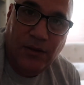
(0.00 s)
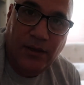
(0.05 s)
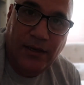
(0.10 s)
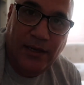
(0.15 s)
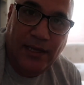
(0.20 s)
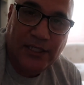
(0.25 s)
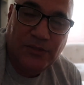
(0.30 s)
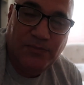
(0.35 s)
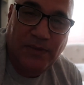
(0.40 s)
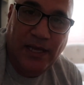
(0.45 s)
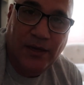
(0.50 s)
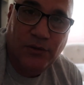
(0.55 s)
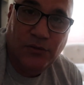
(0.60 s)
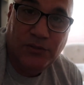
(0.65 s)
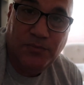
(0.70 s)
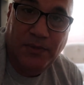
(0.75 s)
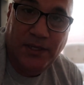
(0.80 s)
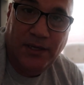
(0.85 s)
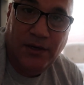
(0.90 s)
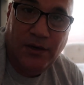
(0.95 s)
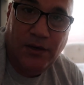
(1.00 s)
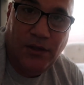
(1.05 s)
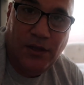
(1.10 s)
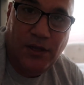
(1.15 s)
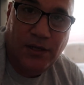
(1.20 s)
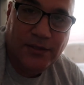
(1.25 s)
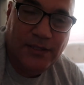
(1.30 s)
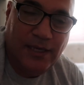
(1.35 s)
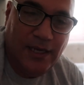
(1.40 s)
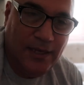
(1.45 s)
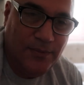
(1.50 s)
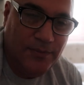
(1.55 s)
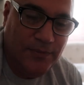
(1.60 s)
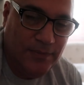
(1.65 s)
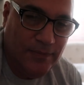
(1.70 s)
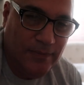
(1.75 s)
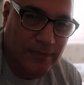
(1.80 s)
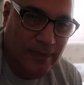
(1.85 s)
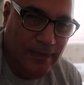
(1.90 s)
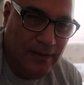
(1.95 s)
an expat who's been here a long time
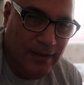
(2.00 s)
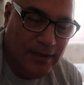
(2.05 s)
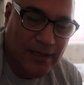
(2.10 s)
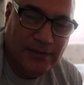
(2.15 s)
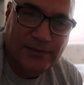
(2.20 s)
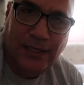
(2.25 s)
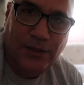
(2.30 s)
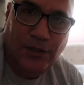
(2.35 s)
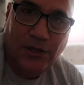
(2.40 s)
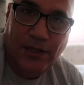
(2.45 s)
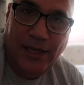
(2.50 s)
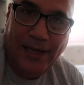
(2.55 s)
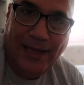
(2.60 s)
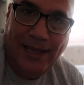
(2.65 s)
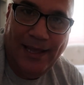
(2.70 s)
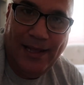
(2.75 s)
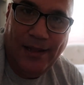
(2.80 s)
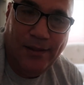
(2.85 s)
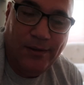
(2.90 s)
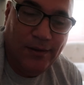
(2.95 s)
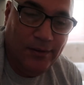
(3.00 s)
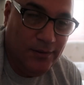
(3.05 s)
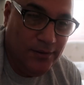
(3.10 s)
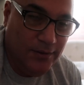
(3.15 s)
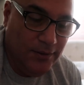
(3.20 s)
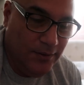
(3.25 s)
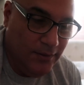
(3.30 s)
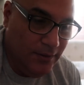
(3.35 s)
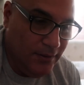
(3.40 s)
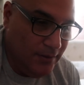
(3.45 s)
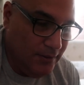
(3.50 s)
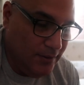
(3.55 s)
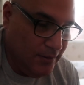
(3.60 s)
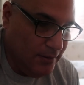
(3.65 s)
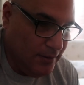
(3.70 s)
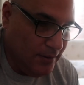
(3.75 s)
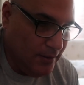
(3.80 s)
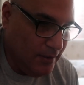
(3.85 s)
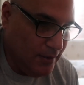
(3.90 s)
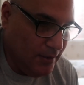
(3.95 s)
because they look like hell.
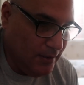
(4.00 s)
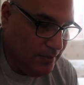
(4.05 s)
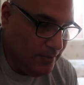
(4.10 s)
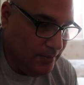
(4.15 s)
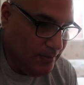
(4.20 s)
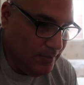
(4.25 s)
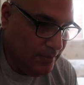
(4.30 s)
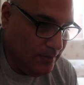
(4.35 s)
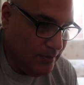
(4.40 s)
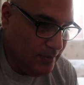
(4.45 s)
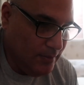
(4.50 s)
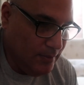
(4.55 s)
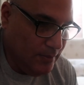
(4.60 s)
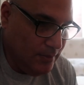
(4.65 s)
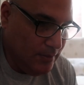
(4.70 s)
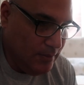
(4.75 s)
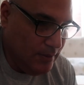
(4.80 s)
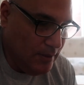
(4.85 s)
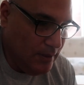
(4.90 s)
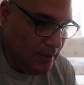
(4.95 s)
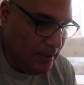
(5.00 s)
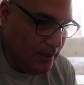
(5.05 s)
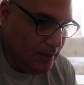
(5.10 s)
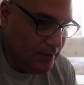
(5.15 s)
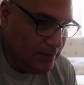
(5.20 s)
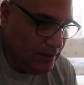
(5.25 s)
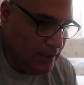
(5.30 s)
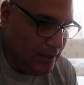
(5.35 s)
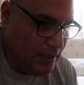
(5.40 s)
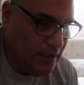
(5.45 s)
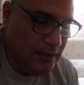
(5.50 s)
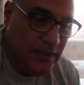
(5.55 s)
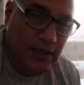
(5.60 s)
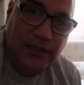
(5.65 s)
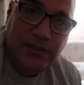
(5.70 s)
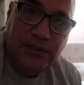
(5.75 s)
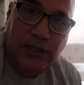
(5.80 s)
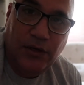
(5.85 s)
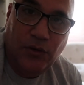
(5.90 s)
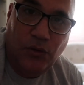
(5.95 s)
And it
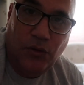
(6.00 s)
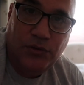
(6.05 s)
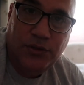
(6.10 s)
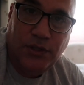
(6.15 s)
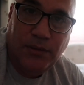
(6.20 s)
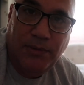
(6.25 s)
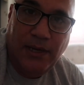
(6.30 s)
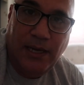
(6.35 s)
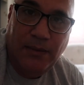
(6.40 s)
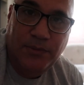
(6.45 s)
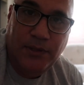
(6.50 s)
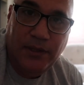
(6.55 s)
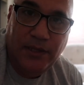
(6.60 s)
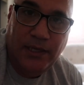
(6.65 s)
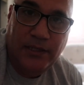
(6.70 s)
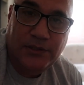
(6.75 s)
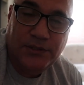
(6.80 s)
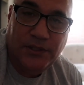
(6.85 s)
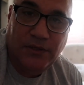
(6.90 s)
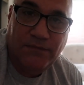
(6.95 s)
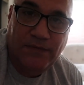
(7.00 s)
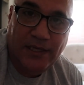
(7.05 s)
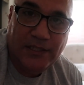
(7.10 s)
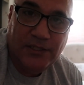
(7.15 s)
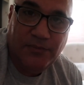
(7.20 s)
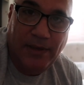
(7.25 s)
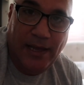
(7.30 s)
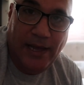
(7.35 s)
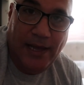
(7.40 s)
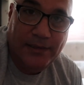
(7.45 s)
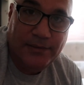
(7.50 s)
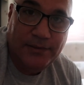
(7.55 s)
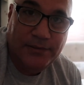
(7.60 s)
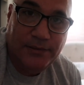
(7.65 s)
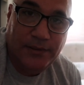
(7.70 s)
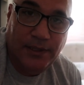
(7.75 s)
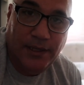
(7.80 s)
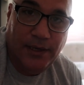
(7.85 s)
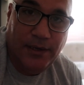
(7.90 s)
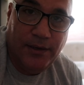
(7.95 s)
is an older population of
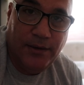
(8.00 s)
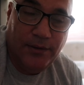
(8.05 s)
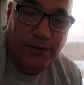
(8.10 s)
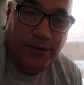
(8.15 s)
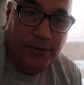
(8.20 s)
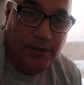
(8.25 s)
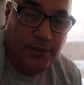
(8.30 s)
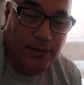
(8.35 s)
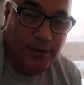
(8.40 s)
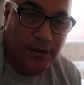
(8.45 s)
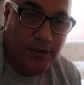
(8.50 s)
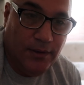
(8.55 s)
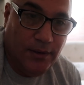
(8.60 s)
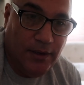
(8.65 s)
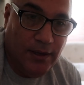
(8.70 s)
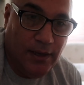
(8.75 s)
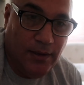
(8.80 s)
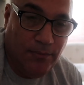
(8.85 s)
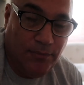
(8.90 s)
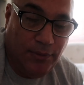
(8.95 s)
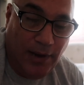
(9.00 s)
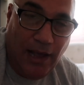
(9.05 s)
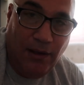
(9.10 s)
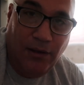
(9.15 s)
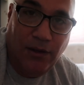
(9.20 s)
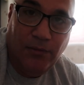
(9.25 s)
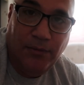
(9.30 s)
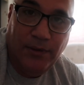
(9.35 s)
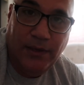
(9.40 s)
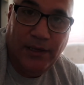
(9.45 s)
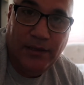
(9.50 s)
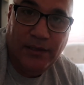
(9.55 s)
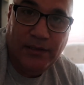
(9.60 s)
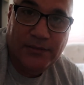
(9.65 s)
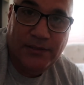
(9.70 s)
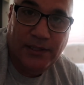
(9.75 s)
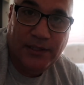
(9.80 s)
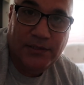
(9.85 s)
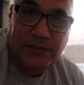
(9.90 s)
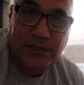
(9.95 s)
expats there, probably in the
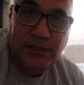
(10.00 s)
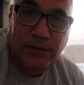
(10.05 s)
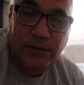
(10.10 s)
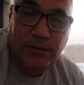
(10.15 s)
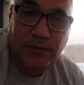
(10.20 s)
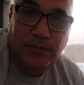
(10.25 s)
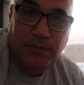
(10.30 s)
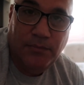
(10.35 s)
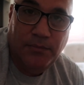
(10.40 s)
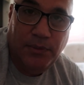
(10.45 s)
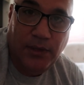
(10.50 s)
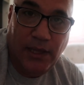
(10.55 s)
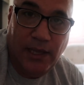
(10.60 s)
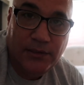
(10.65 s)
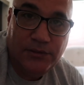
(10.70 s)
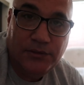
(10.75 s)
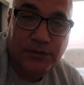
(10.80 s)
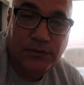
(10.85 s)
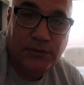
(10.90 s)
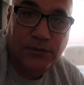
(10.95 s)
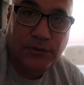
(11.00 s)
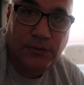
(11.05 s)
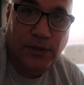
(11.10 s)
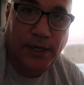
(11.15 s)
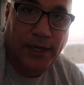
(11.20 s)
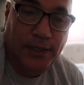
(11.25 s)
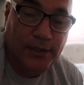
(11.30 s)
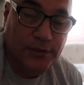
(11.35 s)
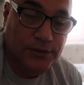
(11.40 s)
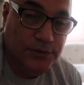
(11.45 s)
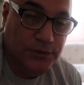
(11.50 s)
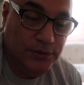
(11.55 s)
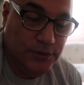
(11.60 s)
60 plus range.